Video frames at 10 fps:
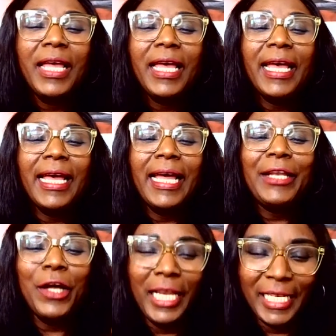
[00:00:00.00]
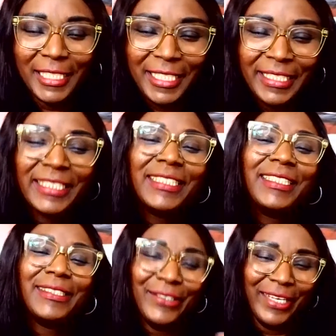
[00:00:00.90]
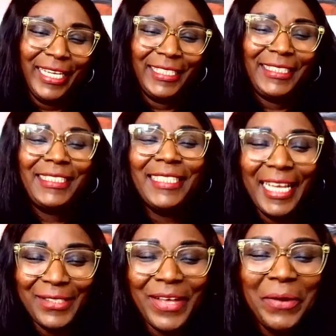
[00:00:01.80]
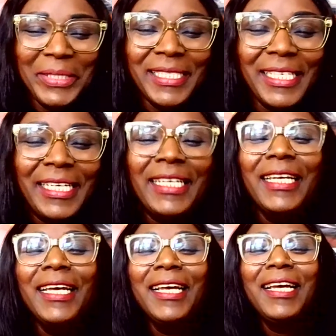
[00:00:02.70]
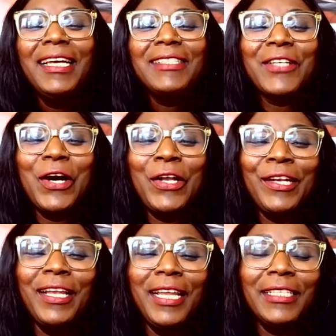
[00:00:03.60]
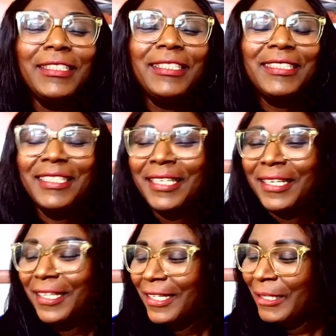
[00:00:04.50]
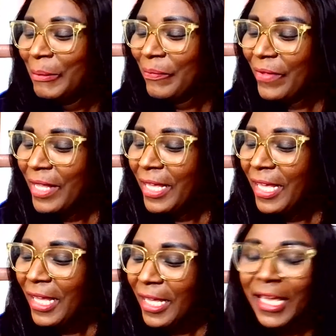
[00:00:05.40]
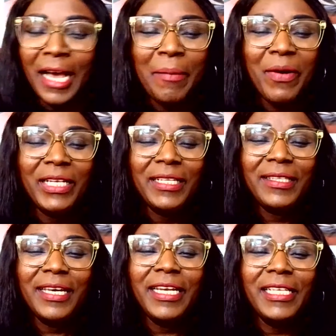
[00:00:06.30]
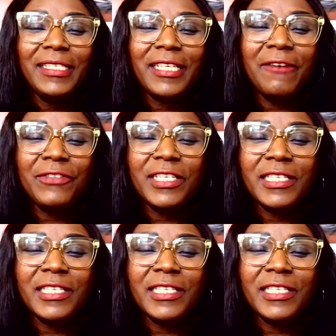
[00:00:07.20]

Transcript: knowledge. Knowledge. That's why we say it's called knowledge. Yeah, but the thing is safety